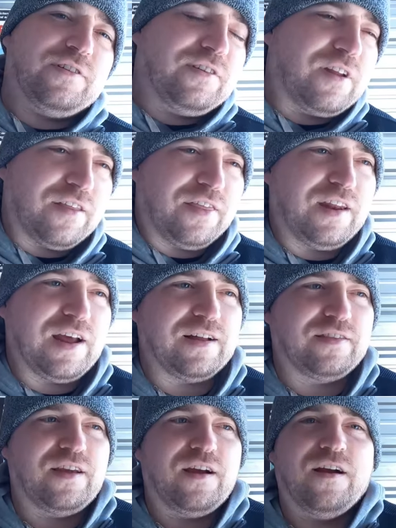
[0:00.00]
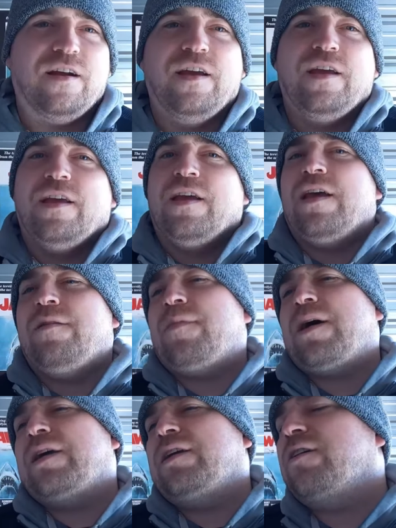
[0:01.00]
There's nothing out there in
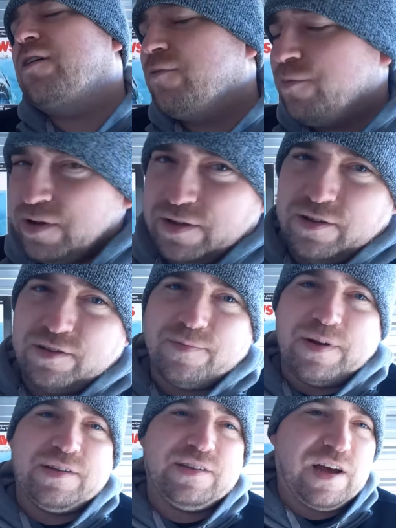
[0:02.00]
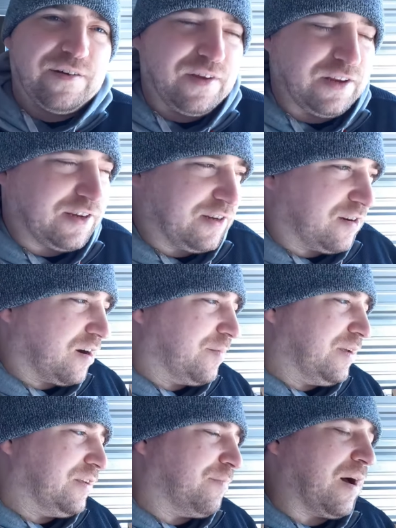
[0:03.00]
my Goodwills, my Salvation
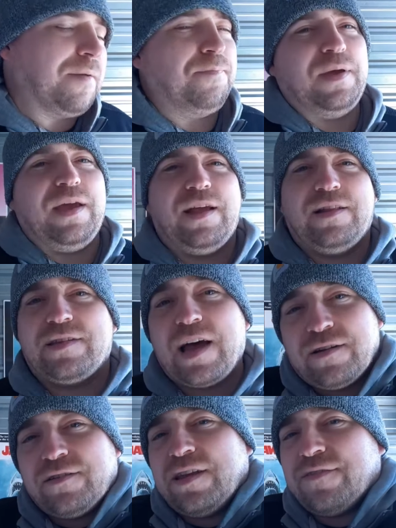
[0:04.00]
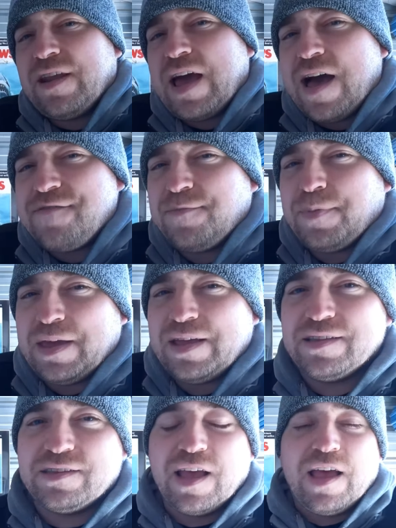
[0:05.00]
Armies, my bins. I don't even have a
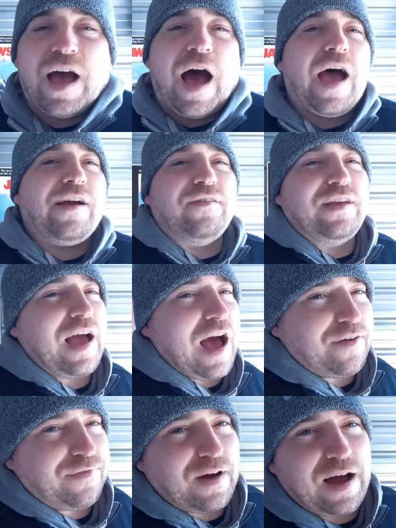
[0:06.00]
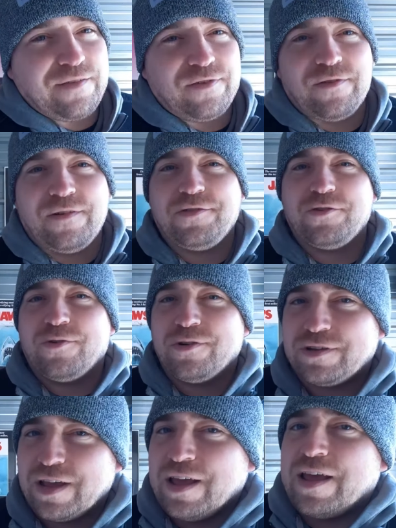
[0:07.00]
bins. I only have 5 thrift
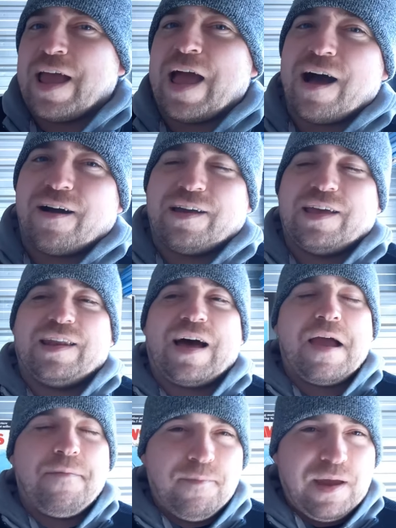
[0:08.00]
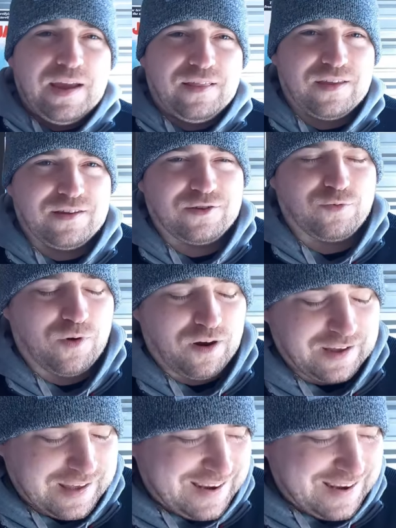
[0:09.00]
stores. How can I make this work?